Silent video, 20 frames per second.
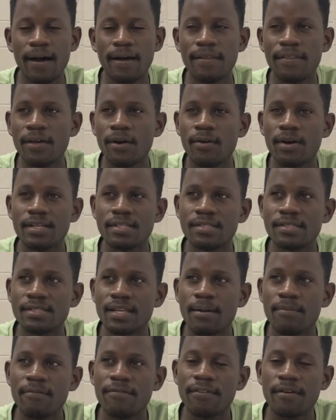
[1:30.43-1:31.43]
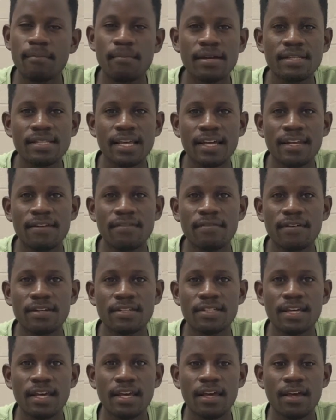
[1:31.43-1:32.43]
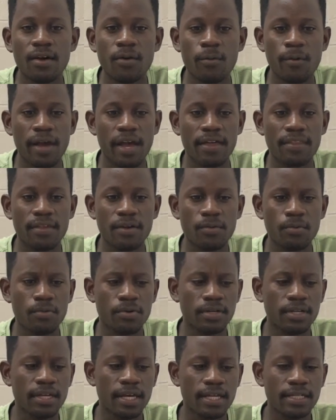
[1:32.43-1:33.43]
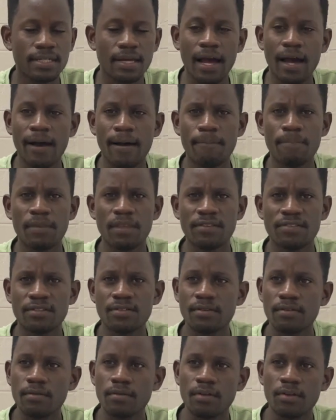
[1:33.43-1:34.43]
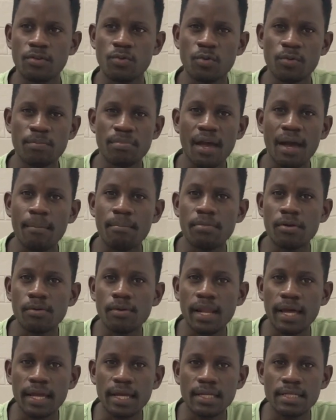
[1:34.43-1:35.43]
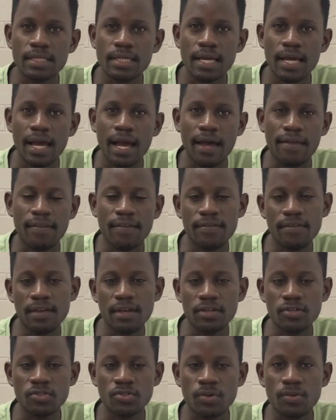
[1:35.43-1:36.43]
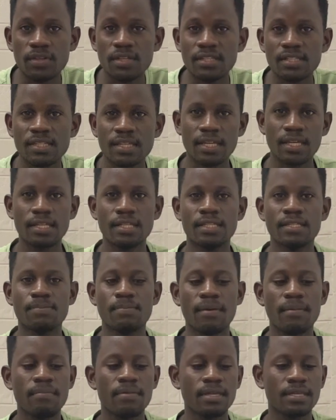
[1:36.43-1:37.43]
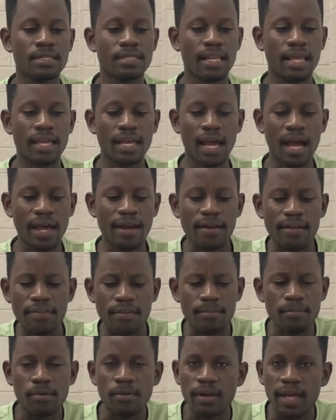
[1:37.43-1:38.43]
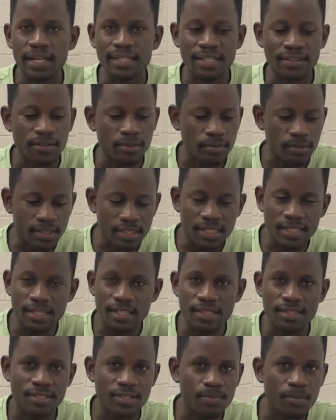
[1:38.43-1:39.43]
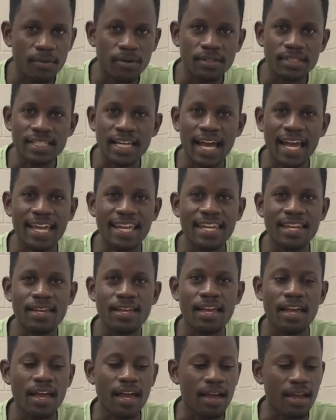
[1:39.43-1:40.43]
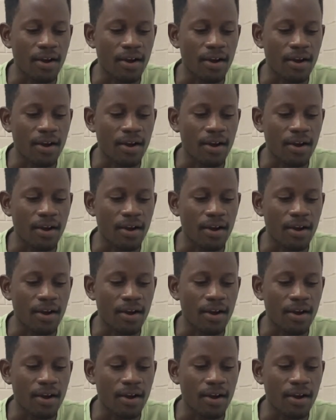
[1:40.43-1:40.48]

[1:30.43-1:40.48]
there was some famous advert where they would get it would be a blue light, and then they show these kids babies like under the blue light, and they would see these small tiny